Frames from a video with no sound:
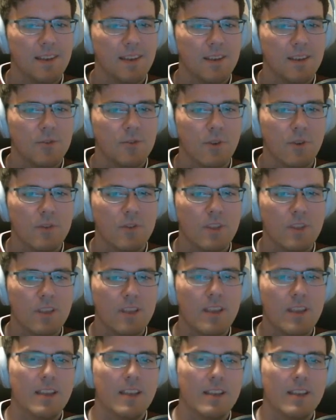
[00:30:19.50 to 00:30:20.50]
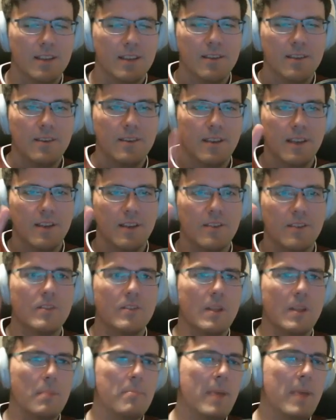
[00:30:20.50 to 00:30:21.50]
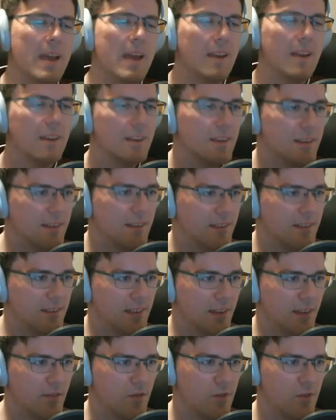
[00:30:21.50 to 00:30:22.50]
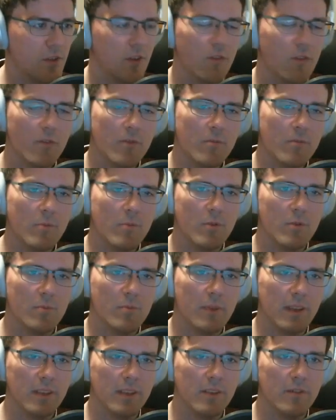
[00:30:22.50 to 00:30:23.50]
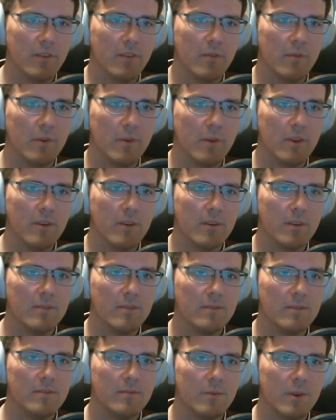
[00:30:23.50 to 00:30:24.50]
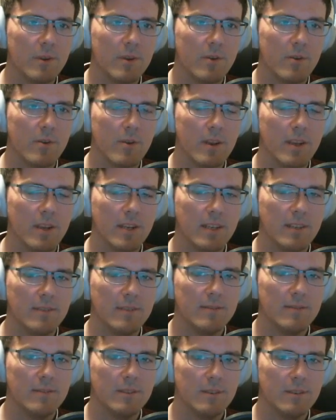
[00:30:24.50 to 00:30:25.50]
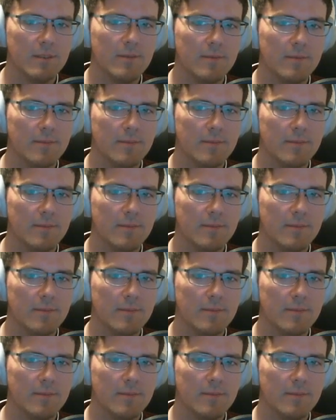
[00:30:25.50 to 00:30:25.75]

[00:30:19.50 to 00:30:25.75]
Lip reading: do everything you can to kind of step back, give yourself perspective on what you're creating. So